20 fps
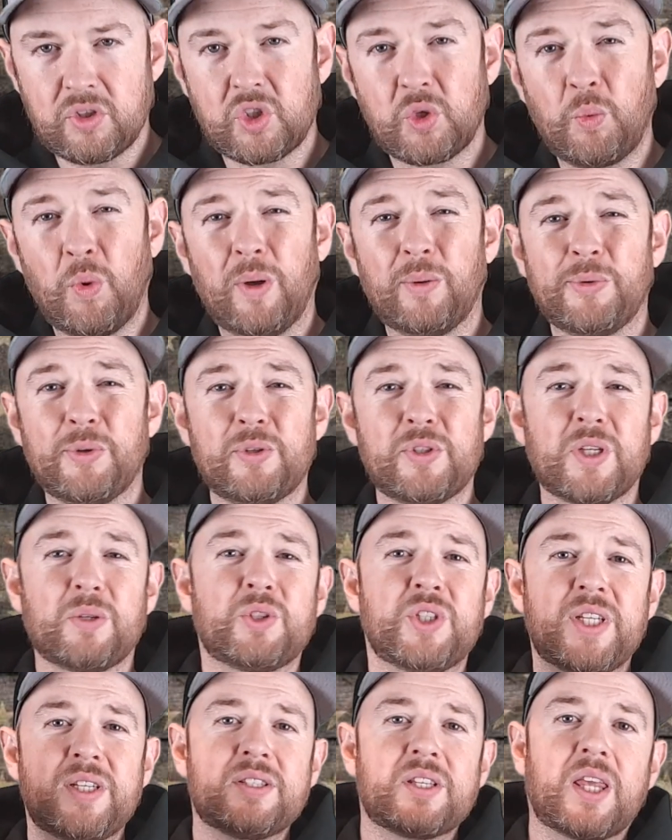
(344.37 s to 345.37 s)
So what I'll do is I'll
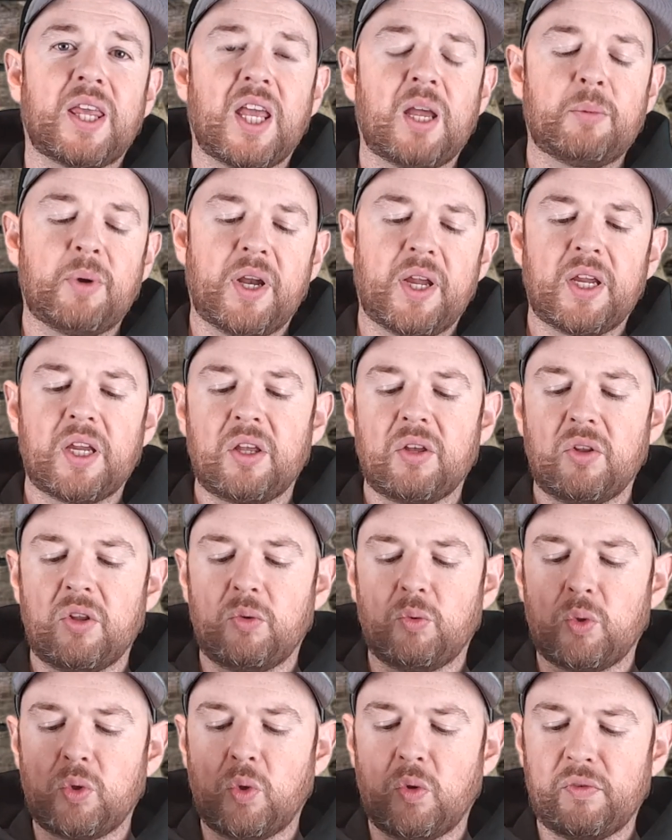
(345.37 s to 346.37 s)
change the camera
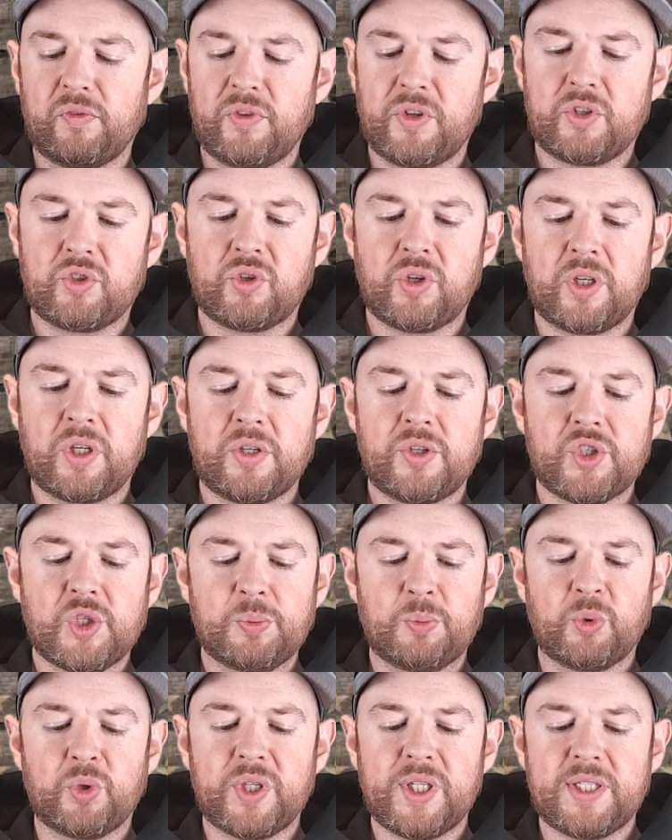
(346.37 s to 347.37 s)
angle, we'll go over the trigger in
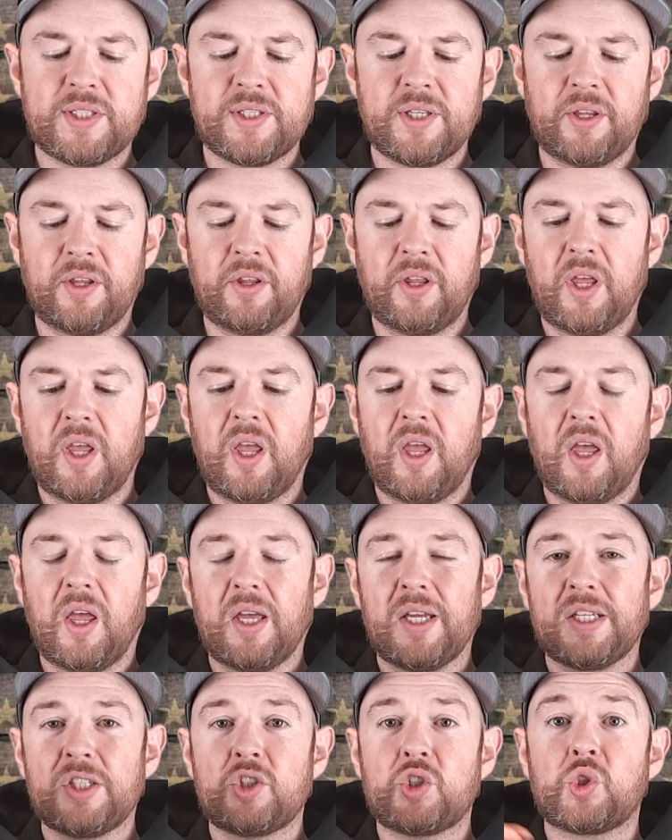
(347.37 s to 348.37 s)
some more detail,
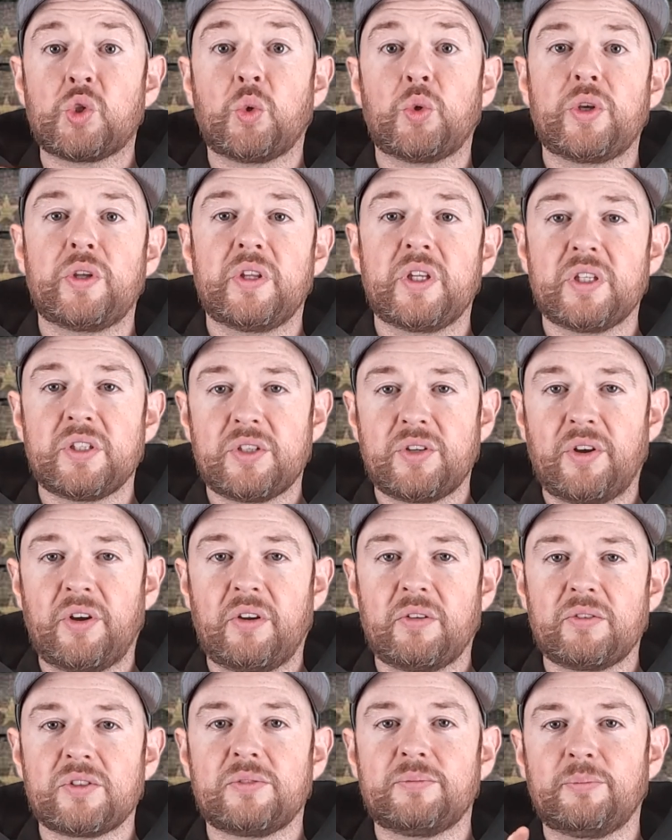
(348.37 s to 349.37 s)
and show you the
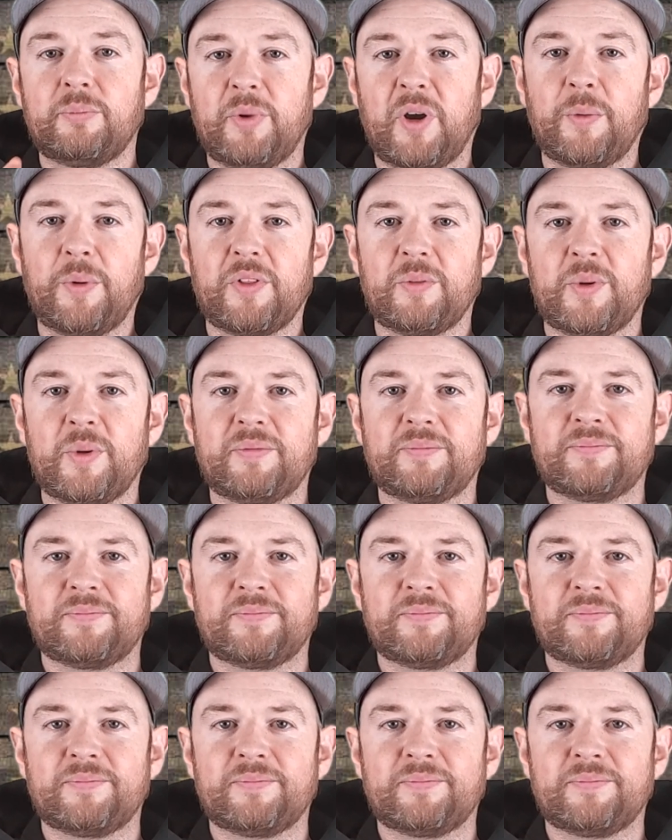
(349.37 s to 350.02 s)
internals. Bear with me.